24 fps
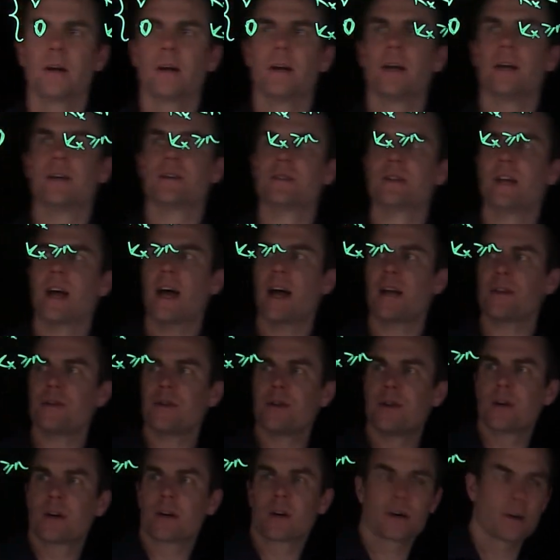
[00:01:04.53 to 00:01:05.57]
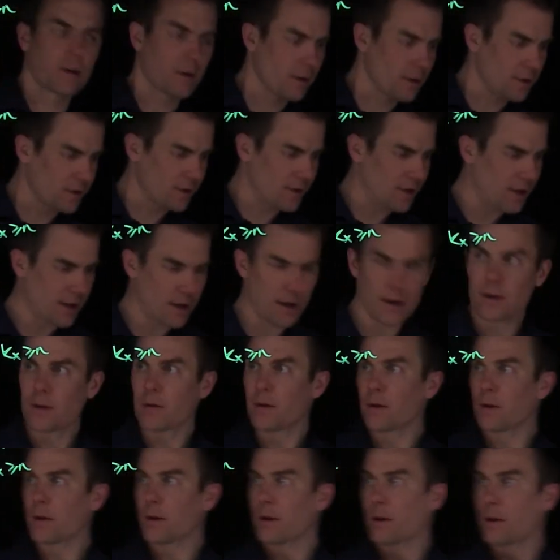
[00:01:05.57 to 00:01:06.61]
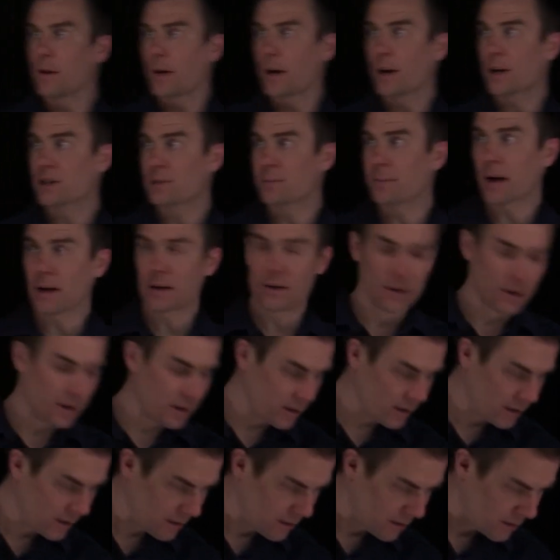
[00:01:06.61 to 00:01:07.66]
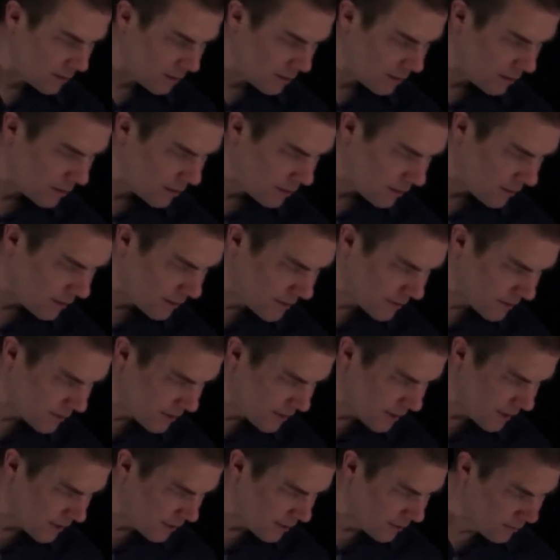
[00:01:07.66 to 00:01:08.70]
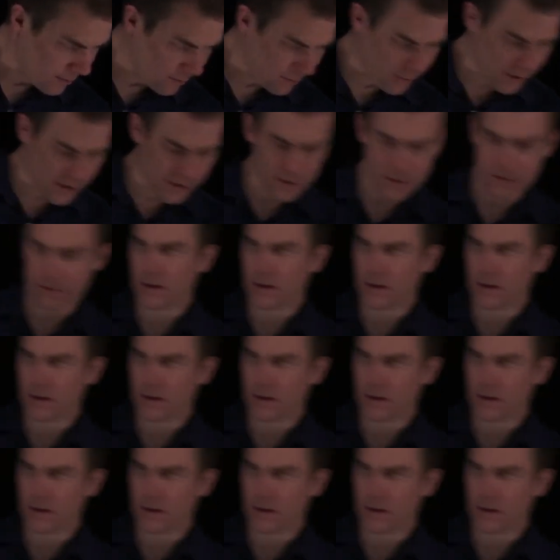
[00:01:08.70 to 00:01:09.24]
is an n year is the expected, this is the present